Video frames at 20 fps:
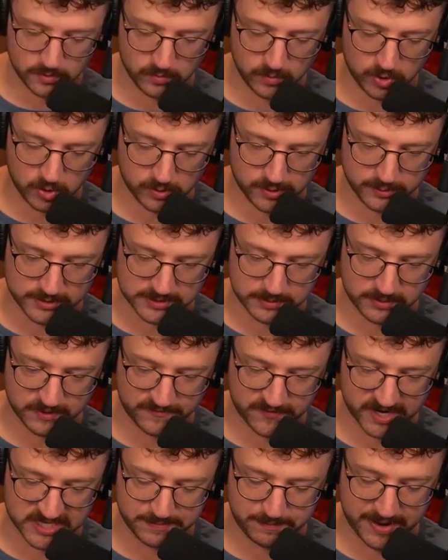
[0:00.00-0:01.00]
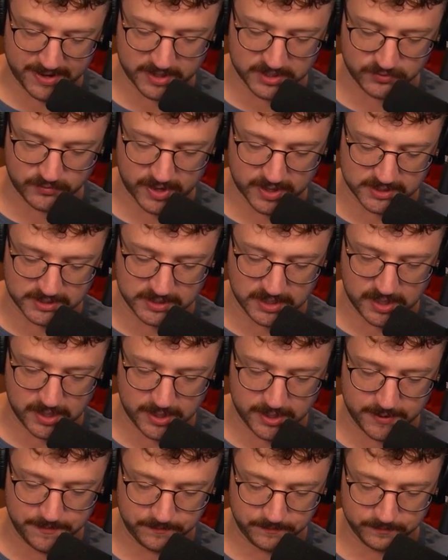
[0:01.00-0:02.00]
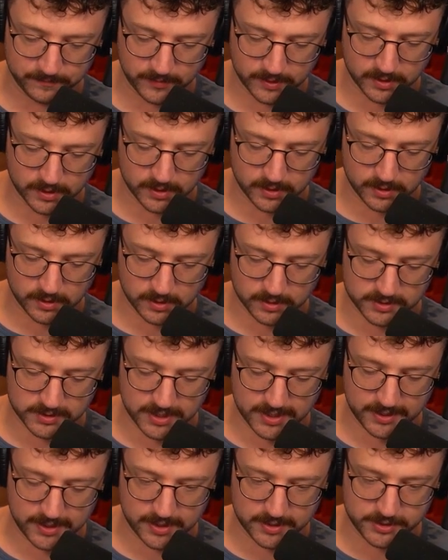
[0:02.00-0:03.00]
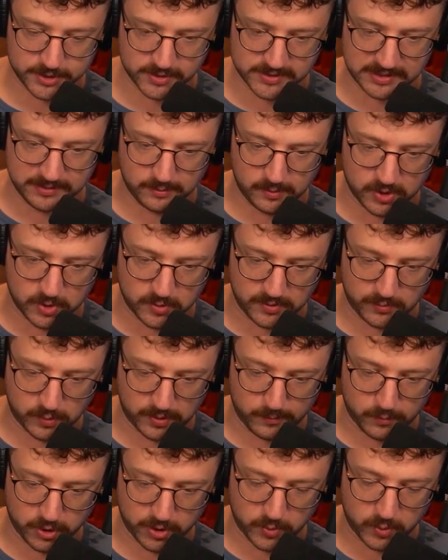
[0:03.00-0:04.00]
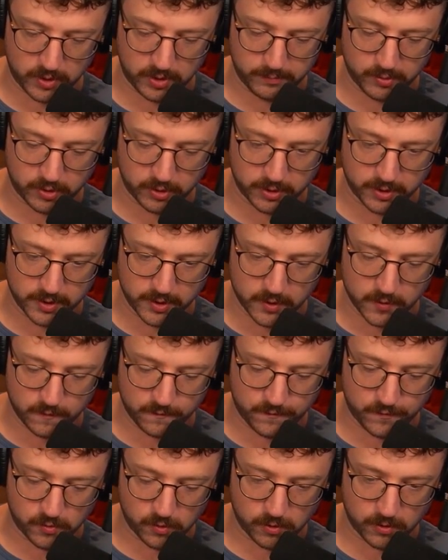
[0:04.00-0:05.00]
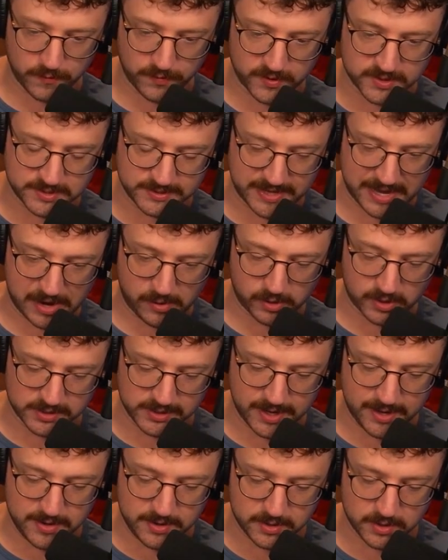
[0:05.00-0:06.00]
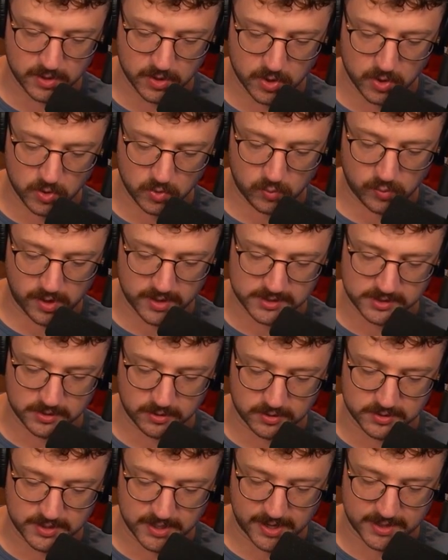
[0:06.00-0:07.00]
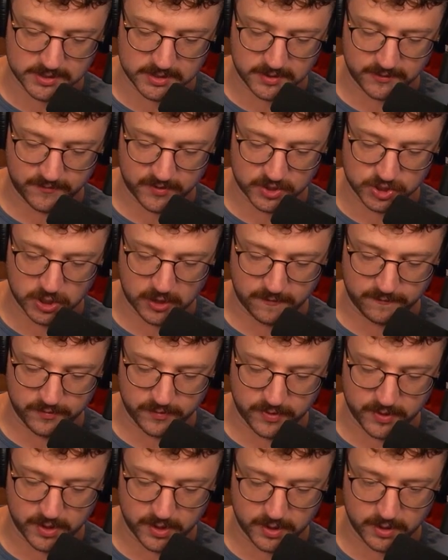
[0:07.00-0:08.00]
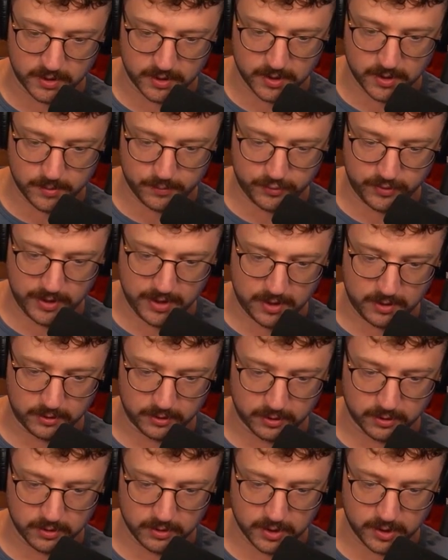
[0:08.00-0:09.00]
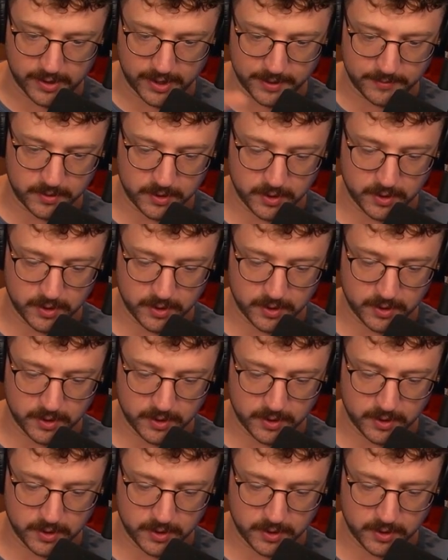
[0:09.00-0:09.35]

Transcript: we'll go in with some Defies Bandits right side, Tidehunters, and then we'll go with 1 more Quill Boar for this tower to tank once those guys finish off the Prowler. All right,